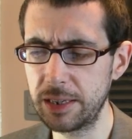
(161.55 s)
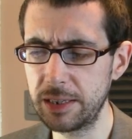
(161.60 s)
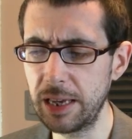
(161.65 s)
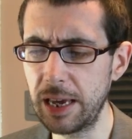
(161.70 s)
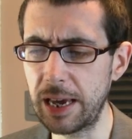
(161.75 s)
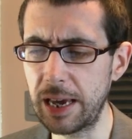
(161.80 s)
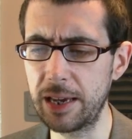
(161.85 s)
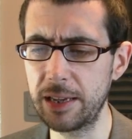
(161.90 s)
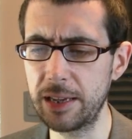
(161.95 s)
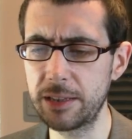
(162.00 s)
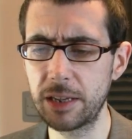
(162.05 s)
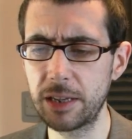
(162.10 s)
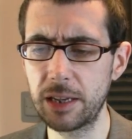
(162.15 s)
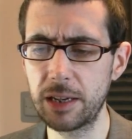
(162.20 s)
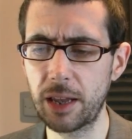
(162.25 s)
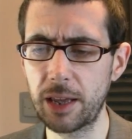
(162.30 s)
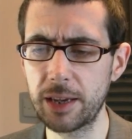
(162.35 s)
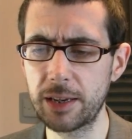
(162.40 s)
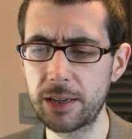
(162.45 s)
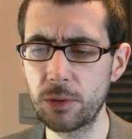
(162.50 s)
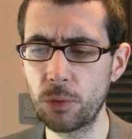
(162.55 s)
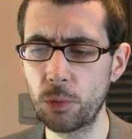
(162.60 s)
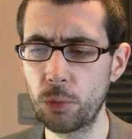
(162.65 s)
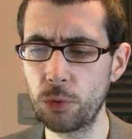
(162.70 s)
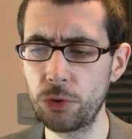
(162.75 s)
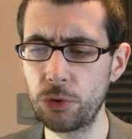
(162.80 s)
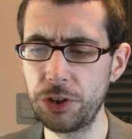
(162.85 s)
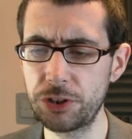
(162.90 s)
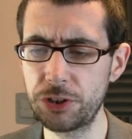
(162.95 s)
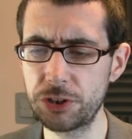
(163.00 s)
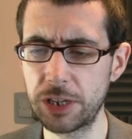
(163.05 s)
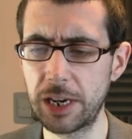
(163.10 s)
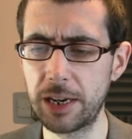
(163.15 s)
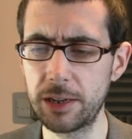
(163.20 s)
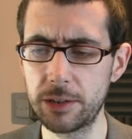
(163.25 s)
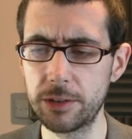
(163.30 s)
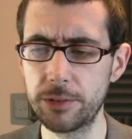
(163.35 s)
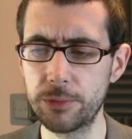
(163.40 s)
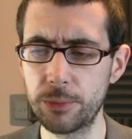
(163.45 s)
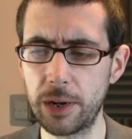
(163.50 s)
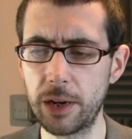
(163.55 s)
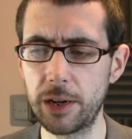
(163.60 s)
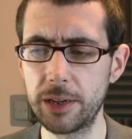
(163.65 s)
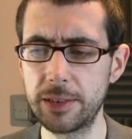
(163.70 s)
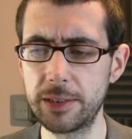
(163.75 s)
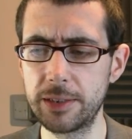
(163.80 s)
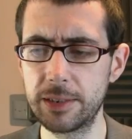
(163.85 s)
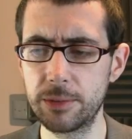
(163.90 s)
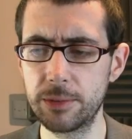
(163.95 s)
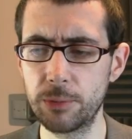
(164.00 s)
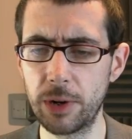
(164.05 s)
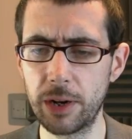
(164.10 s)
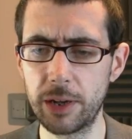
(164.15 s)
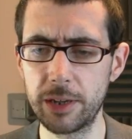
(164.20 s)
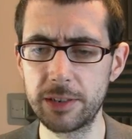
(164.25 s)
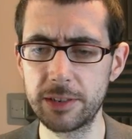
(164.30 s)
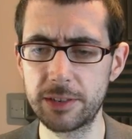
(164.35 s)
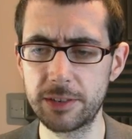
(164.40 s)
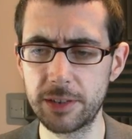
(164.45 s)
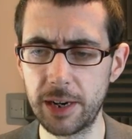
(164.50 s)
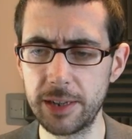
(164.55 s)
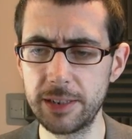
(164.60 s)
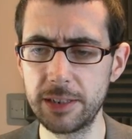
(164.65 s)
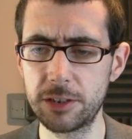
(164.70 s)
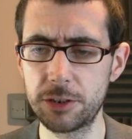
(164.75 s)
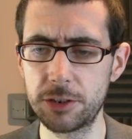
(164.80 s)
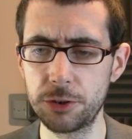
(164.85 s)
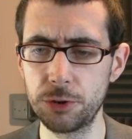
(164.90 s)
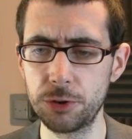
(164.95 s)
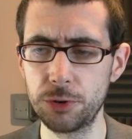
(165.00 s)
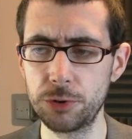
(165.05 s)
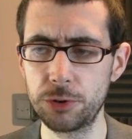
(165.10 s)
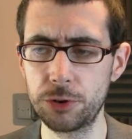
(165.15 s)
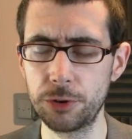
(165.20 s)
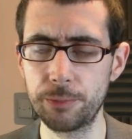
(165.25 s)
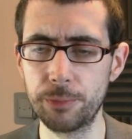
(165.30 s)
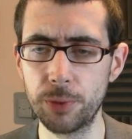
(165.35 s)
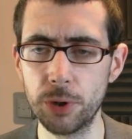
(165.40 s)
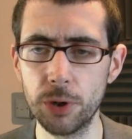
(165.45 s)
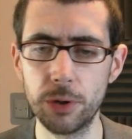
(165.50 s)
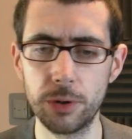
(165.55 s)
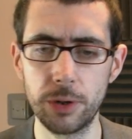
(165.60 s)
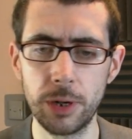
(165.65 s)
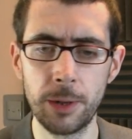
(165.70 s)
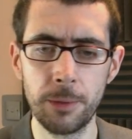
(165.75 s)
yeah, it's like this channel, when I when I decided to to put